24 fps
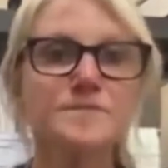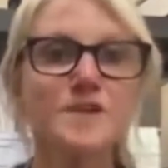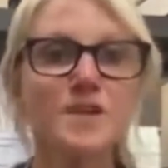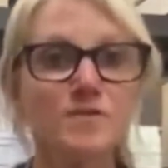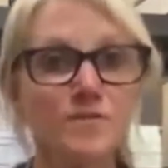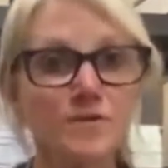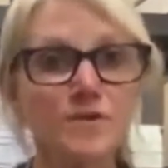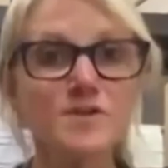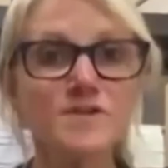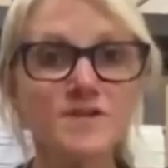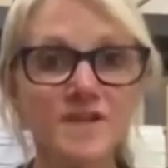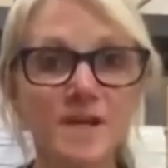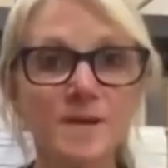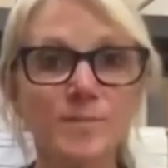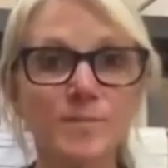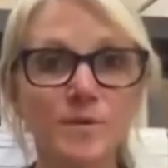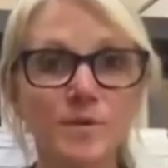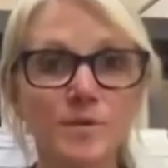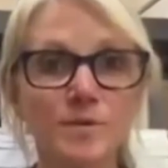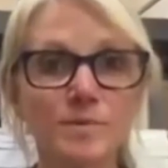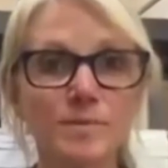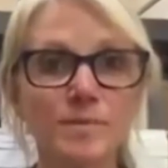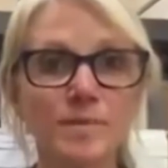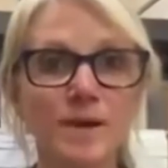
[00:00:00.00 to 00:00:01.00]
for
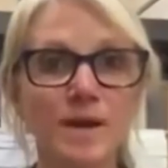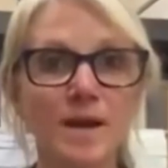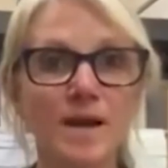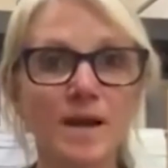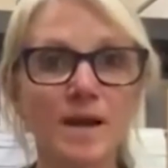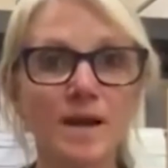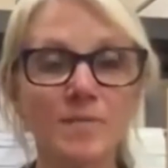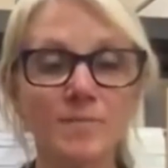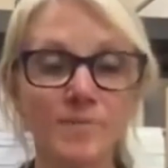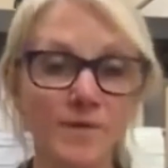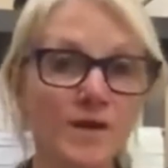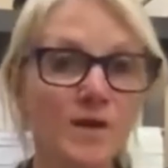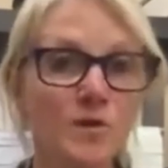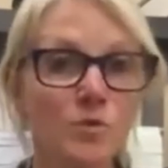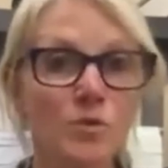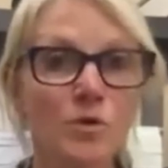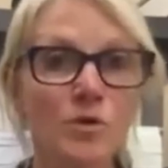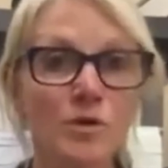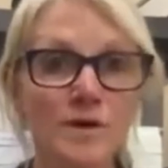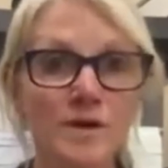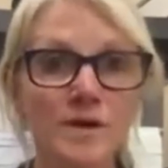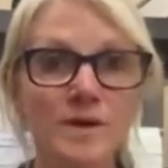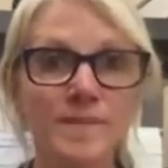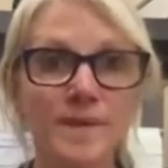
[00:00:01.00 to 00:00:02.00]
example, being
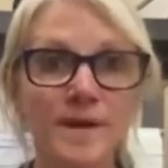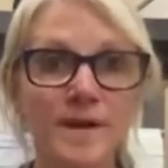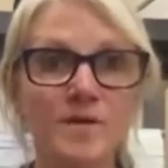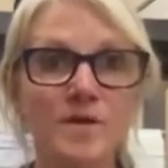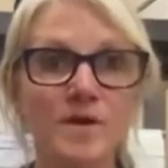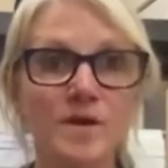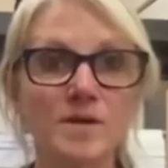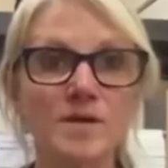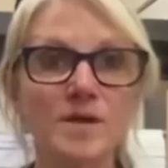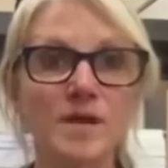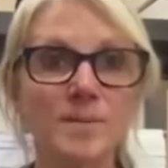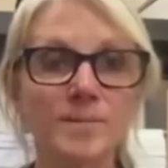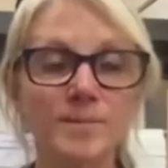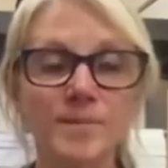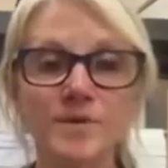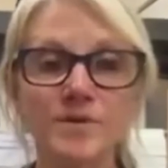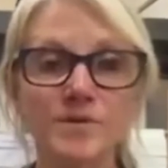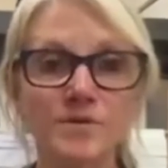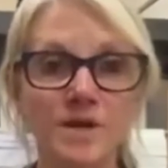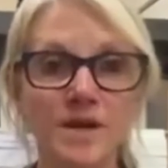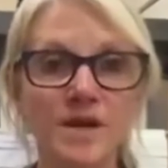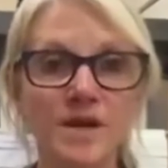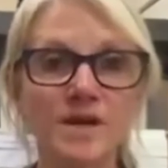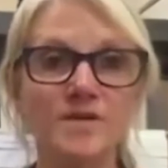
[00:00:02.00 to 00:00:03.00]
worried about a lump in your
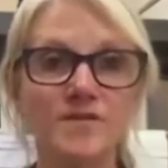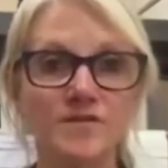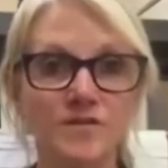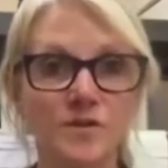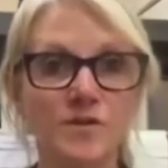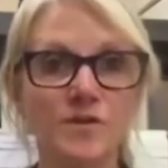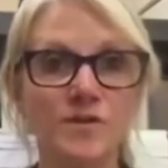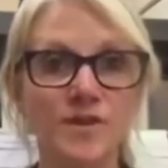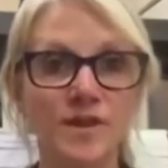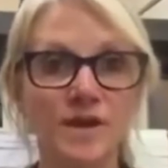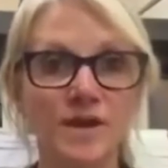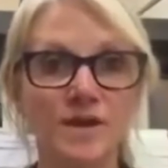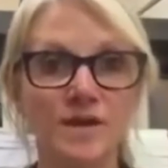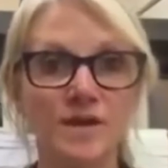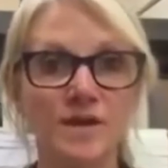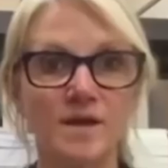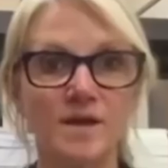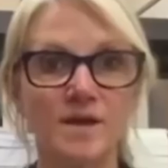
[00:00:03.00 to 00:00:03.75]
neck is a good thing,